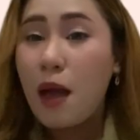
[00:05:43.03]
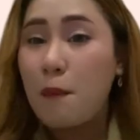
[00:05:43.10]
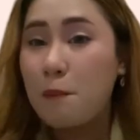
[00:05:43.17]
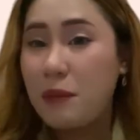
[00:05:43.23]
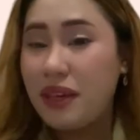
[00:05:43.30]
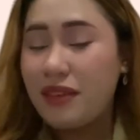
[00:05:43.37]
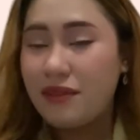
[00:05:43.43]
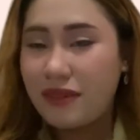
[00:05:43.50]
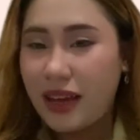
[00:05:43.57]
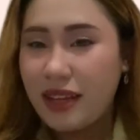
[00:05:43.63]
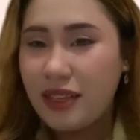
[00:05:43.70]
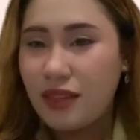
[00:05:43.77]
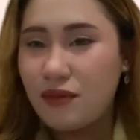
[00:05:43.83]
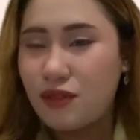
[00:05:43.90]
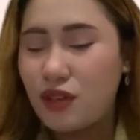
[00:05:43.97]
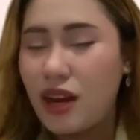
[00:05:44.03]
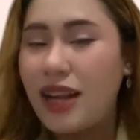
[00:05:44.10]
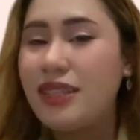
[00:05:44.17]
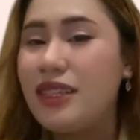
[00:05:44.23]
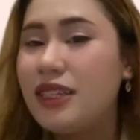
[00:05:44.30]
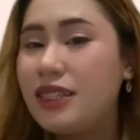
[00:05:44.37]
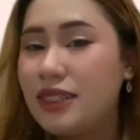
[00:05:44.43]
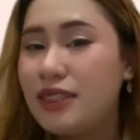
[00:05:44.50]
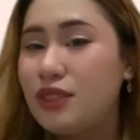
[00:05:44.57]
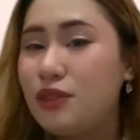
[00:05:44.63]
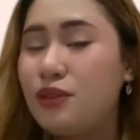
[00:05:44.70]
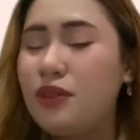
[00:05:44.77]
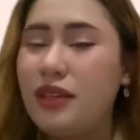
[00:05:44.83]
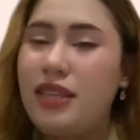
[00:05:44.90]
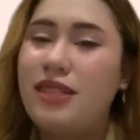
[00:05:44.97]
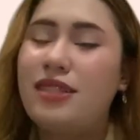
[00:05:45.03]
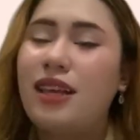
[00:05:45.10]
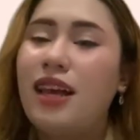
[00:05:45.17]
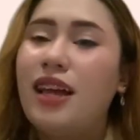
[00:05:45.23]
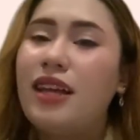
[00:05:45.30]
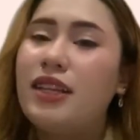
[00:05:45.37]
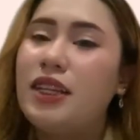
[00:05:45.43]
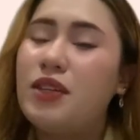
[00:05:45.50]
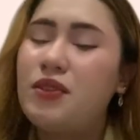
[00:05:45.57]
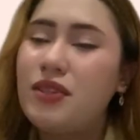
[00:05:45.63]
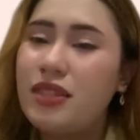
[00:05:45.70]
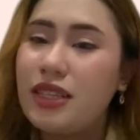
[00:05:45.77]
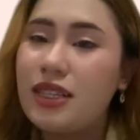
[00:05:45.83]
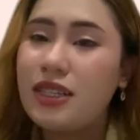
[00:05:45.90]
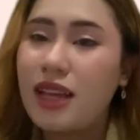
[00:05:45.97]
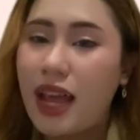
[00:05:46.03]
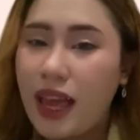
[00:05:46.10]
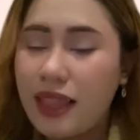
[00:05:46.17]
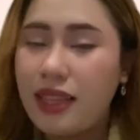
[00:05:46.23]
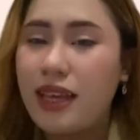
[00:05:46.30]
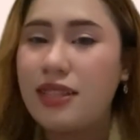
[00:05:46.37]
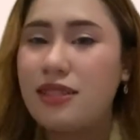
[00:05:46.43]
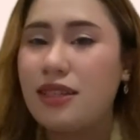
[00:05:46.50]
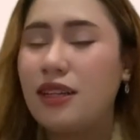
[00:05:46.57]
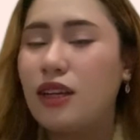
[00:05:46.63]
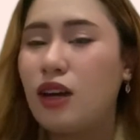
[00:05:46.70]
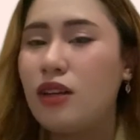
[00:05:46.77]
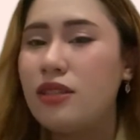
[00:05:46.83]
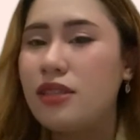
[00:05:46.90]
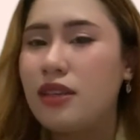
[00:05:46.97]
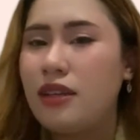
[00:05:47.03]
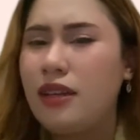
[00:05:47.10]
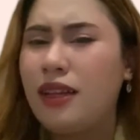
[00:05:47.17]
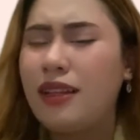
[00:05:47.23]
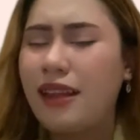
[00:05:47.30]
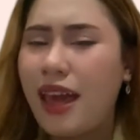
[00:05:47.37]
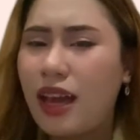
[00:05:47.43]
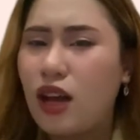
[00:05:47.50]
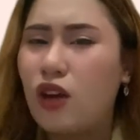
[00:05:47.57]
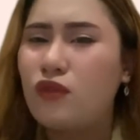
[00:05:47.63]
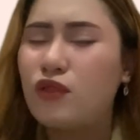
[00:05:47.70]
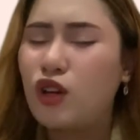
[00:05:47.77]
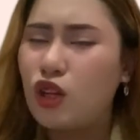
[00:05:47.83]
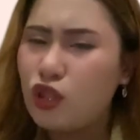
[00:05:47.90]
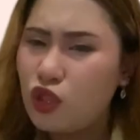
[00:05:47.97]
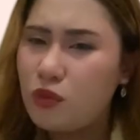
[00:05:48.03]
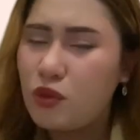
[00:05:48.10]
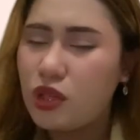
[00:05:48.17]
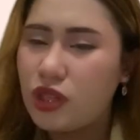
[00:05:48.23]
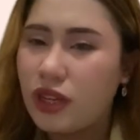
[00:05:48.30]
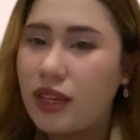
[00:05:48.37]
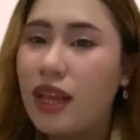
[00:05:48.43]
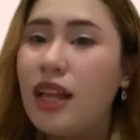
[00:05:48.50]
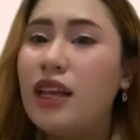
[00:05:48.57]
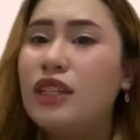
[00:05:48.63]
Main finding for Article 2 is the research highlights a concerning lack of contribution